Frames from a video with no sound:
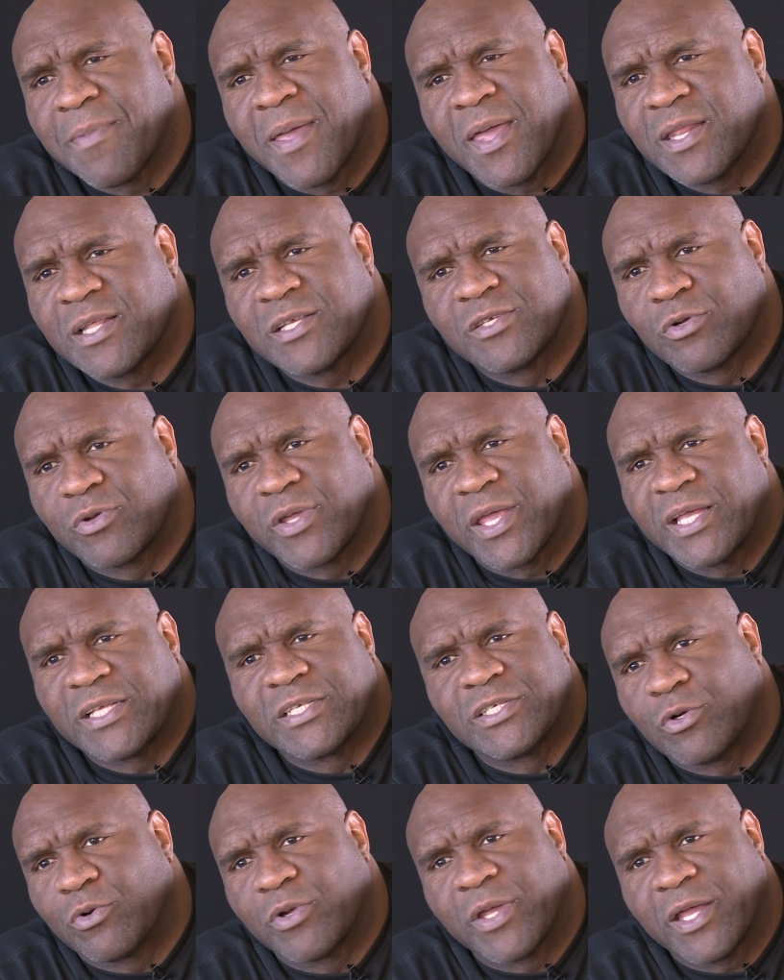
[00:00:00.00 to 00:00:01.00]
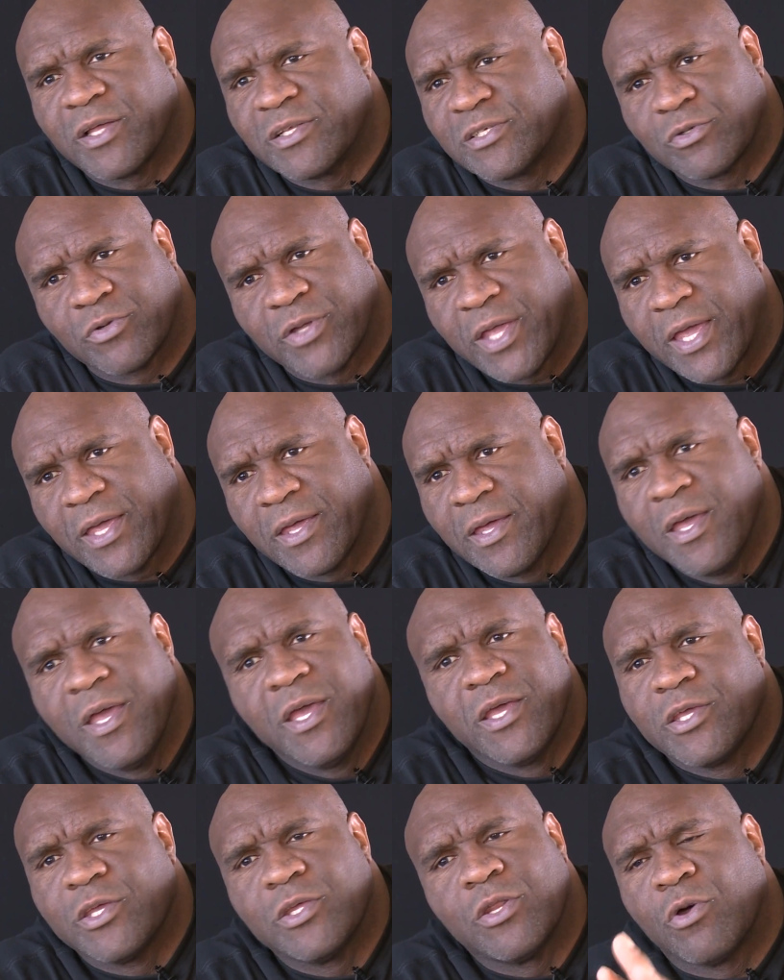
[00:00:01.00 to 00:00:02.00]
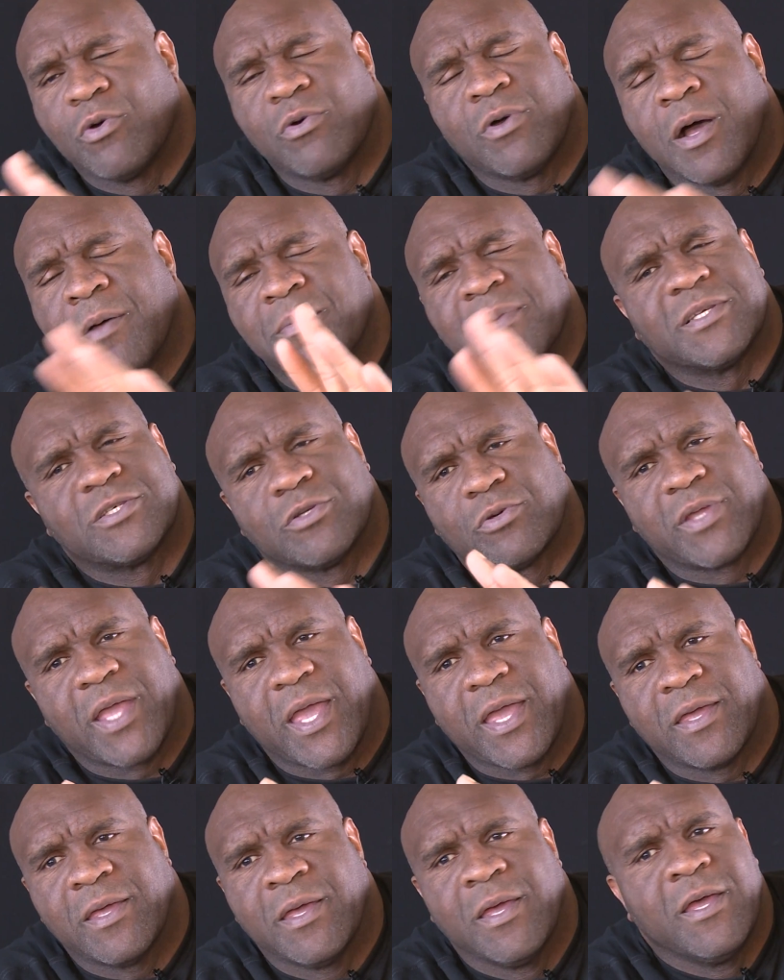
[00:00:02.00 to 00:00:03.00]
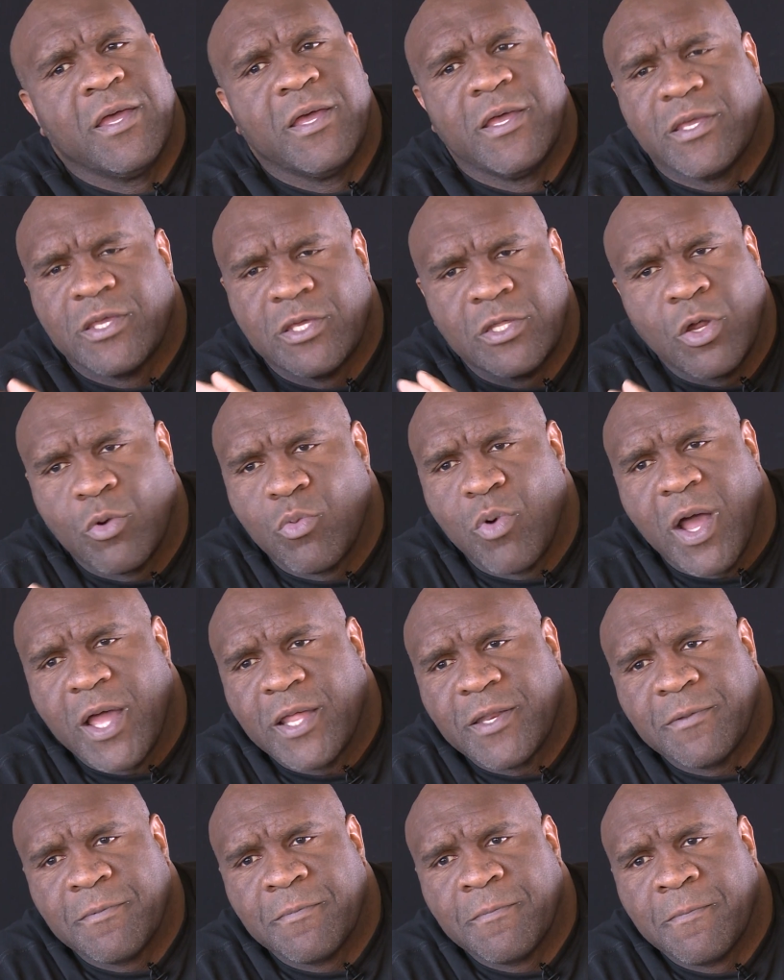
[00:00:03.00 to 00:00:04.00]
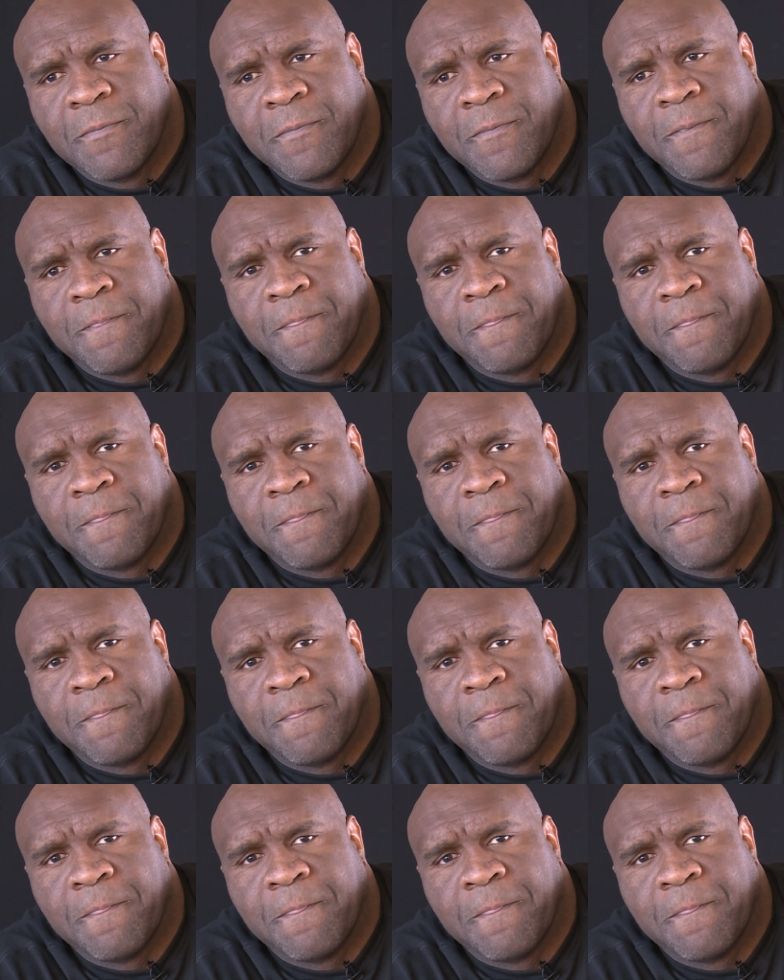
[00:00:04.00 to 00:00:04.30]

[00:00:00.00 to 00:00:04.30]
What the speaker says: man. It's okay. It's okay. It's okay. It's okay. You know what?